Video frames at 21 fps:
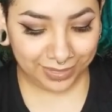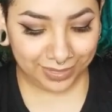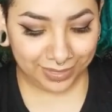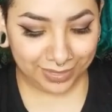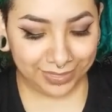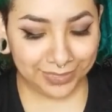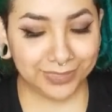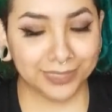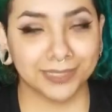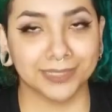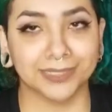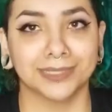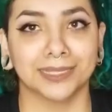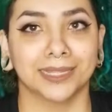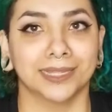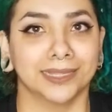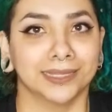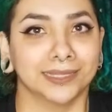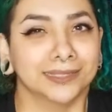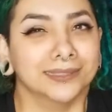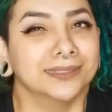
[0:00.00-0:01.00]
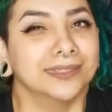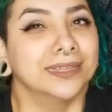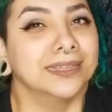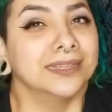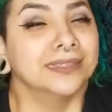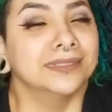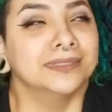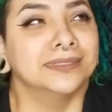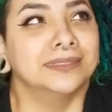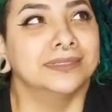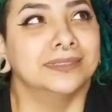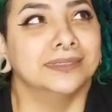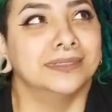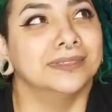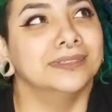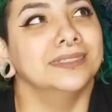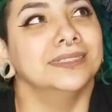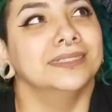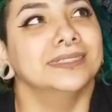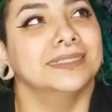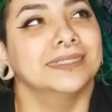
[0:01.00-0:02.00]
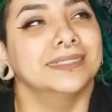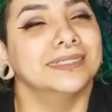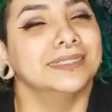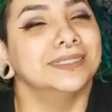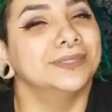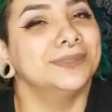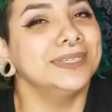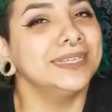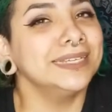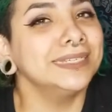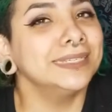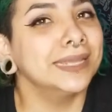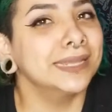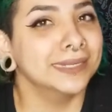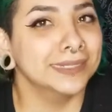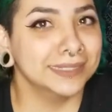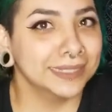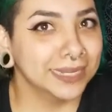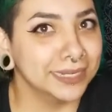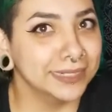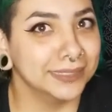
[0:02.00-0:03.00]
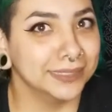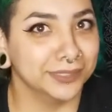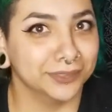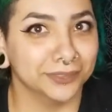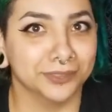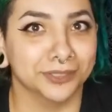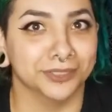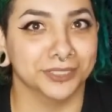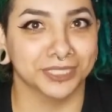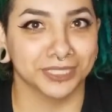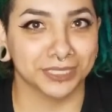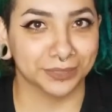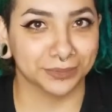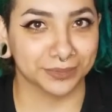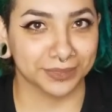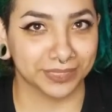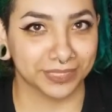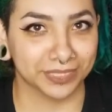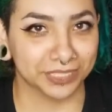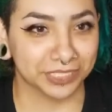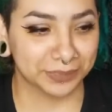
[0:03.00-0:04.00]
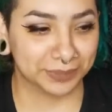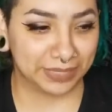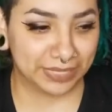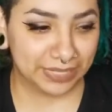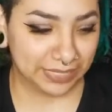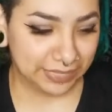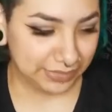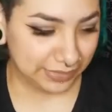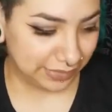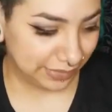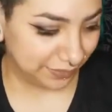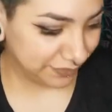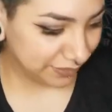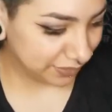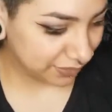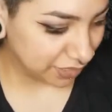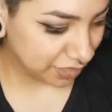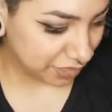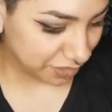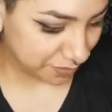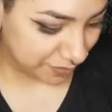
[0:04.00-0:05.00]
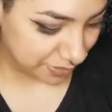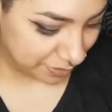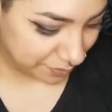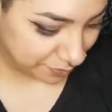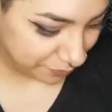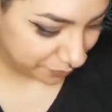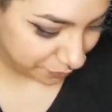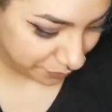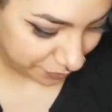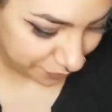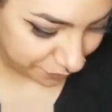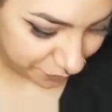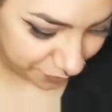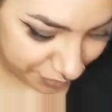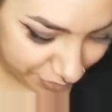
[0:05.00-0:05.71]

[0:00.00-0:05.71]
It's just just doing a lot of tight single crochets really hurts my hands. I've talked about it before for